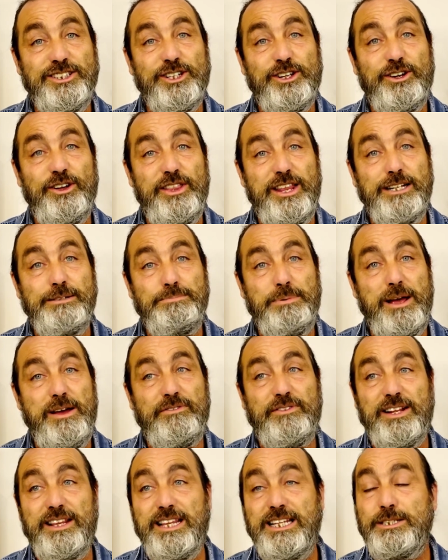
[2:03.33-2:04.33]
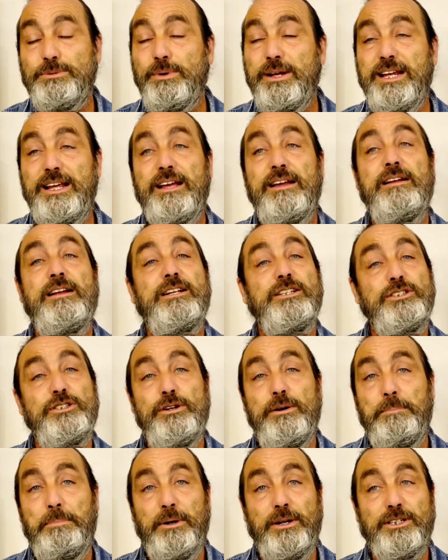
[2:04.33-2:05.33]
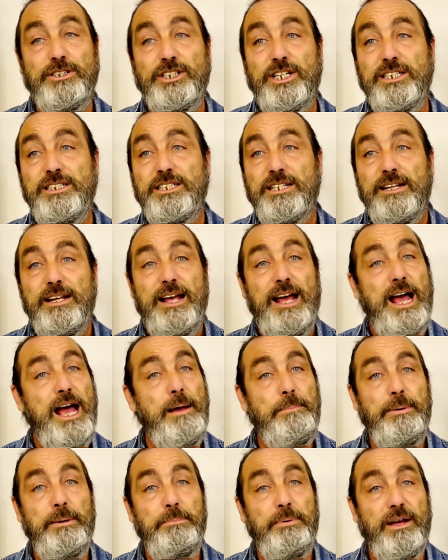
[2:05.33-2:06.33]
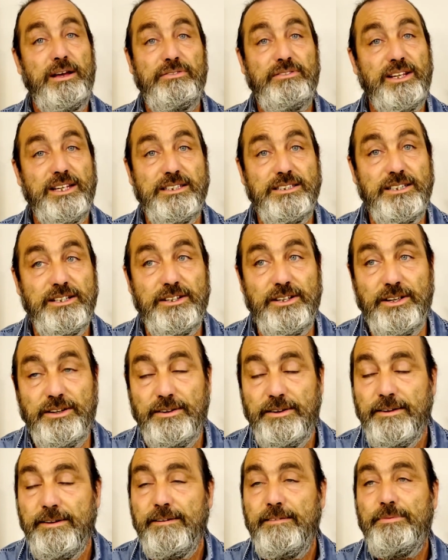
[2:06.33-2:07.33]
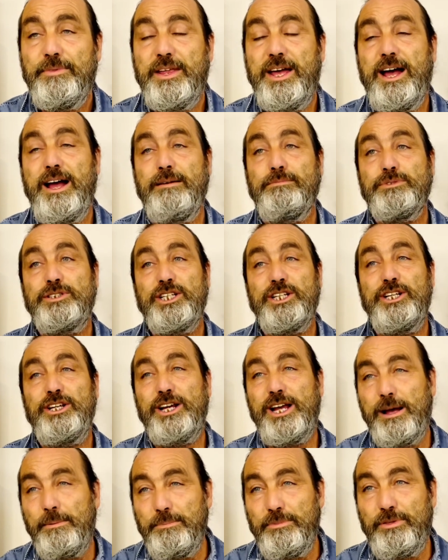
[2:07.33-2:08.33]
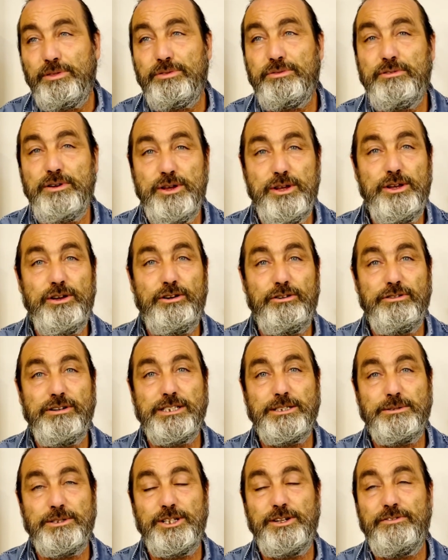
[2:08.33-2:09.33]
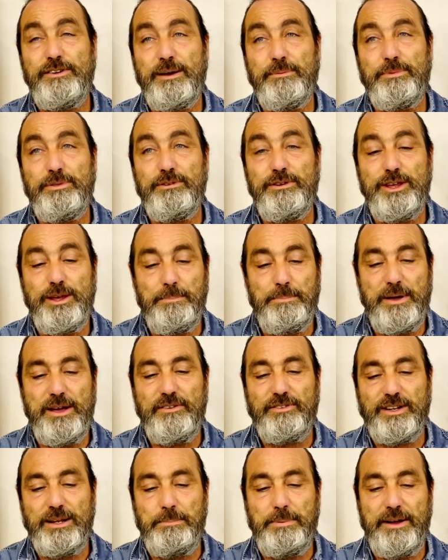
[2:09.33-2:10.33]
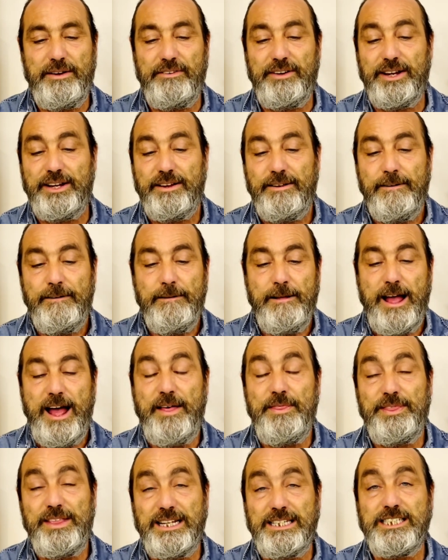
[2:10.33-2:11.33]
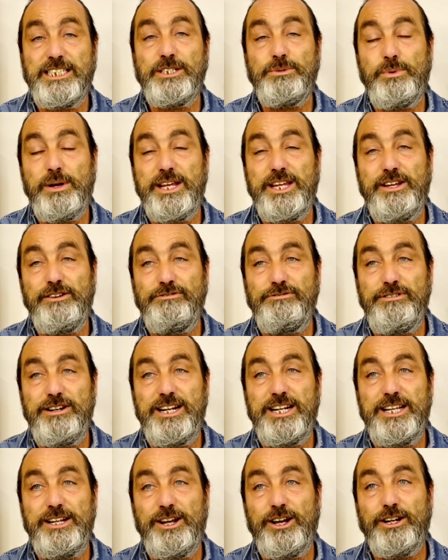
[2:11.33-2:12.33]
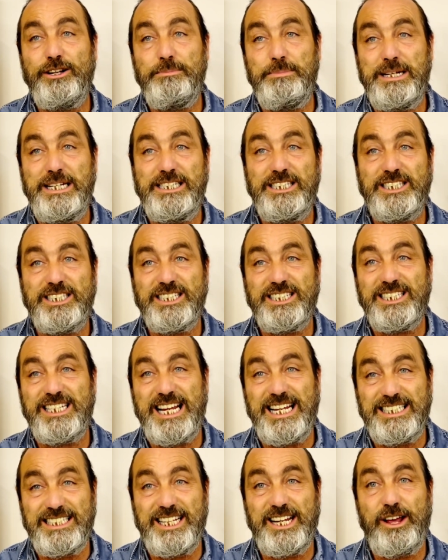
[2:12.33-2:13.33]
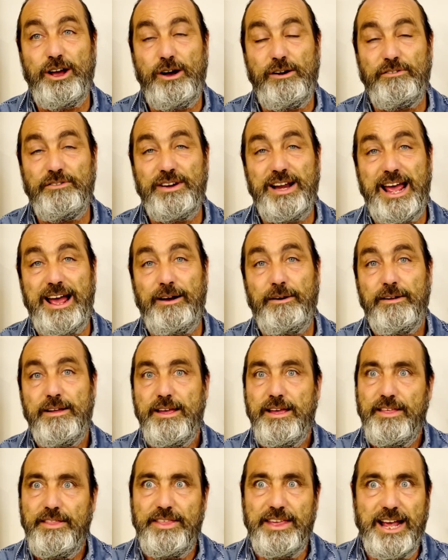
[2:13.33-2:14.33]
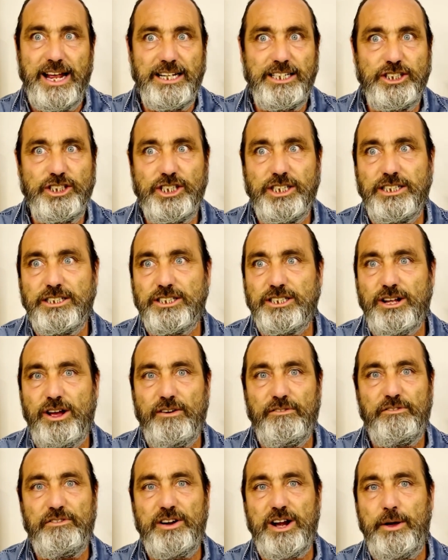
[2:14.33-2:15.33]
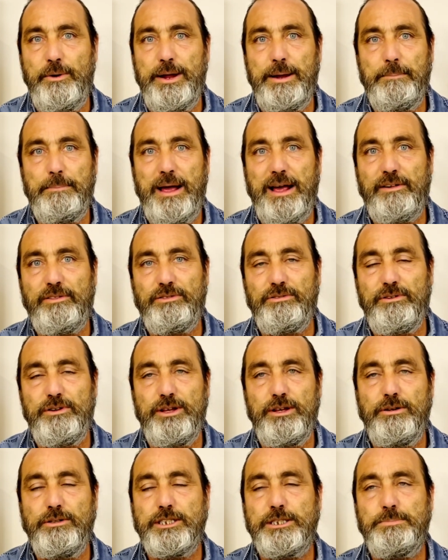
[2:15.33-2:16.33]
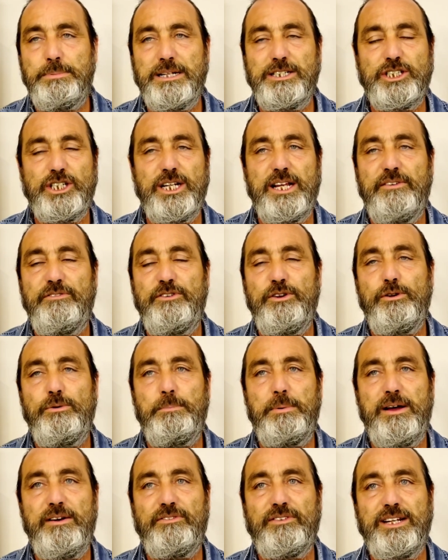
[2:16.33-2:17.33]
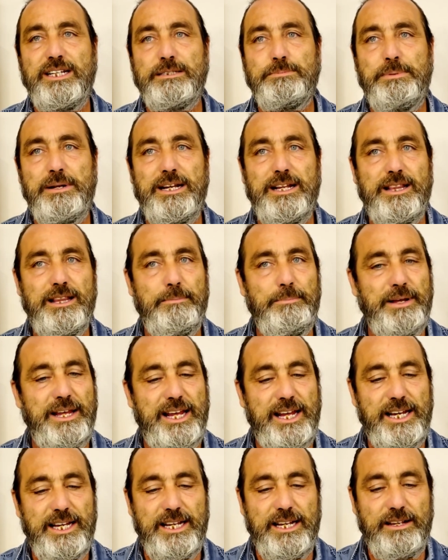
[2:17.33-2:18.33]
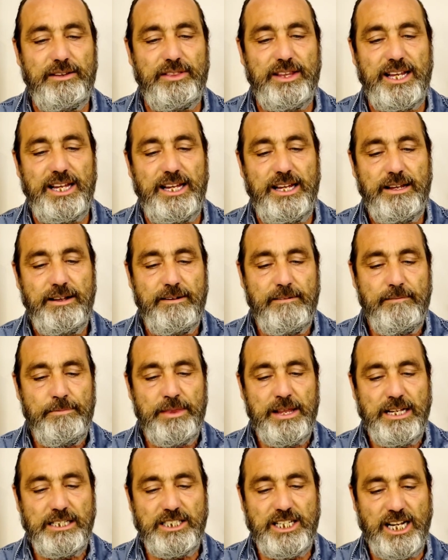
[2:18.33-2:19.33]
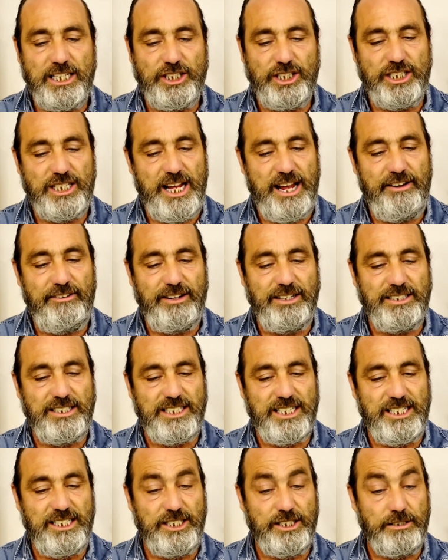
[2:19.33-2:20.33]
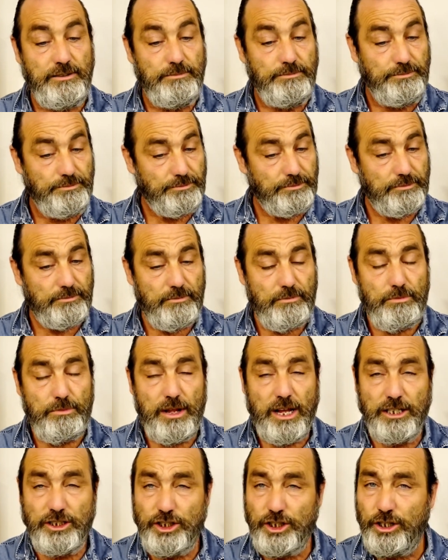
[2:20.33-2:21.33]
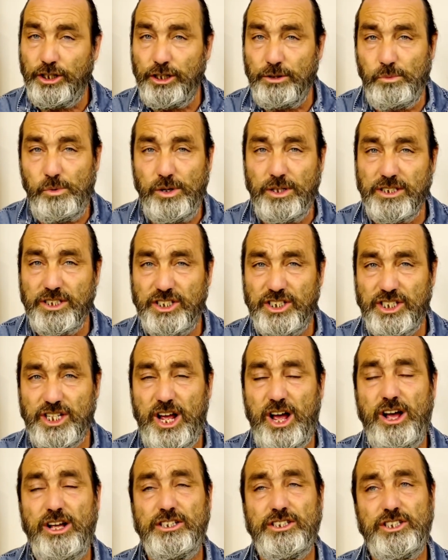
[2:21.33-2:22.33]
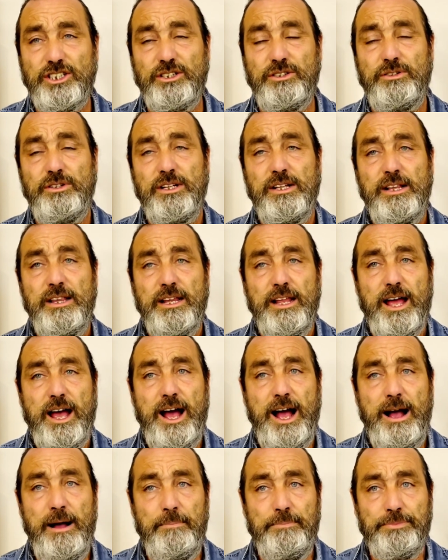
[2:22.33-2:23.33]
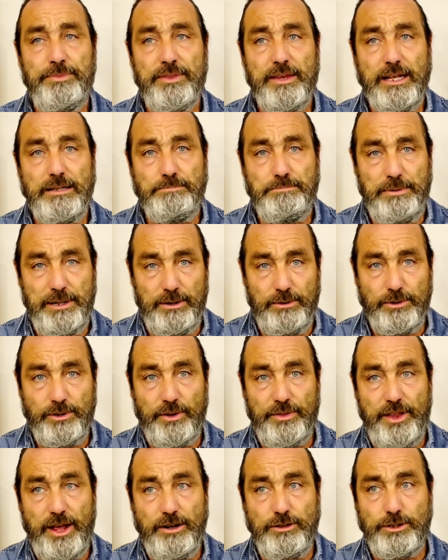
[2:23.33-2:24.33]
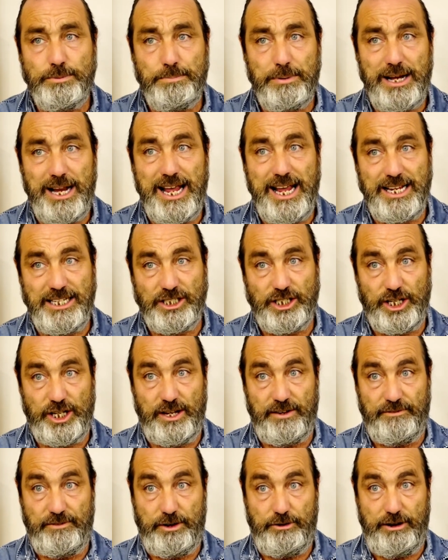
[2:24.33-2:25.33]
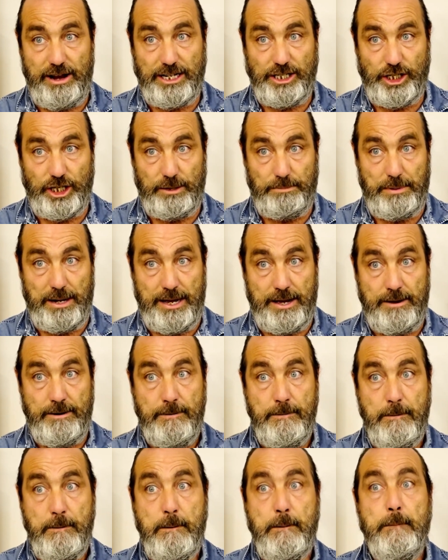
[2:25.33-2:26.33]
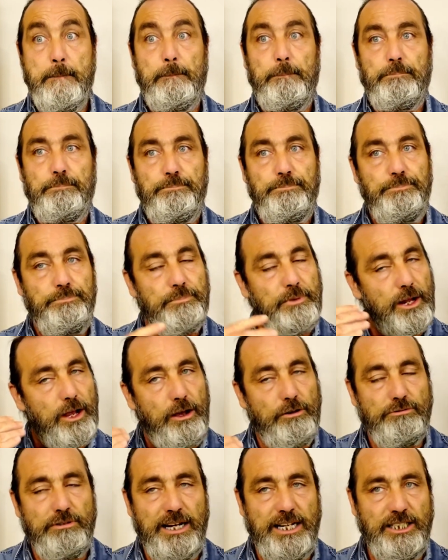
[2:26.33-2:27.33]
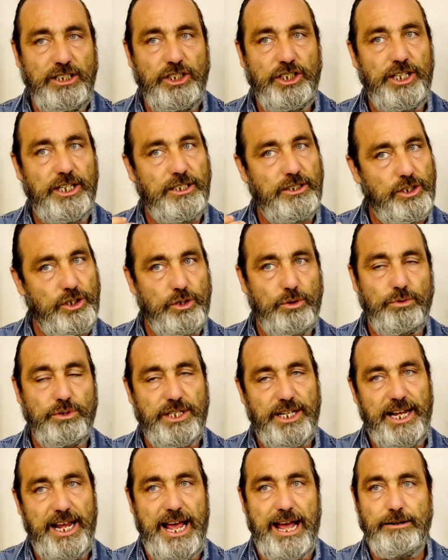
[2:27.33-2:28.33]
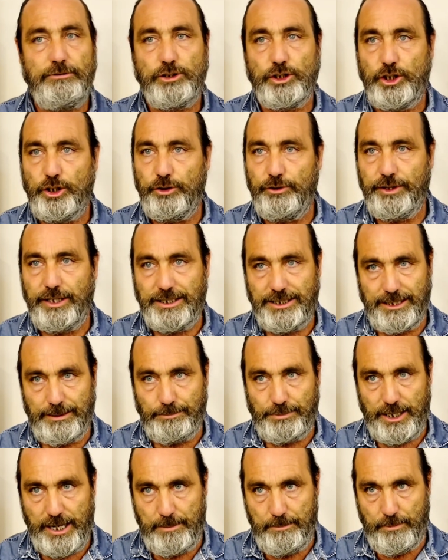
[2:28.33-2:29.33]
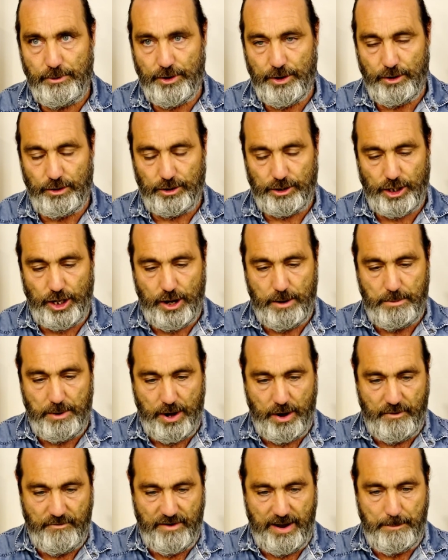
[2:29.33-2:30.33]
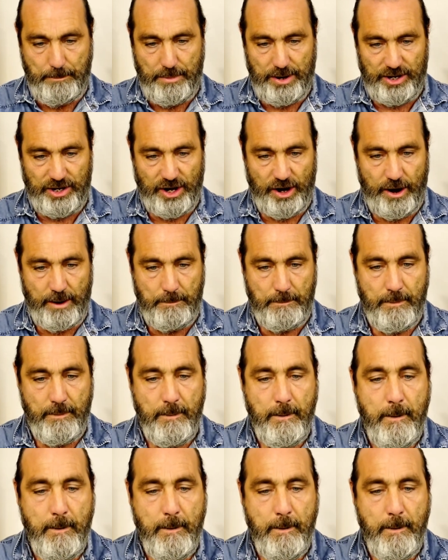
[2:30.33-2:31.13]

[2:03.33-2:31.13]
who got their birthday this week. I do apologize. Happy birthday to you. Um, so you come through your Chris, you've come through your birthday period, and this is where you're really going to be setting off now. The energy will start flowing back through you, especially if your birthday has been in the beginning of the Sagittarian season. So you're going to want to start to um, build on those plans that you've gradually been arranging and sorting out during September and October, November time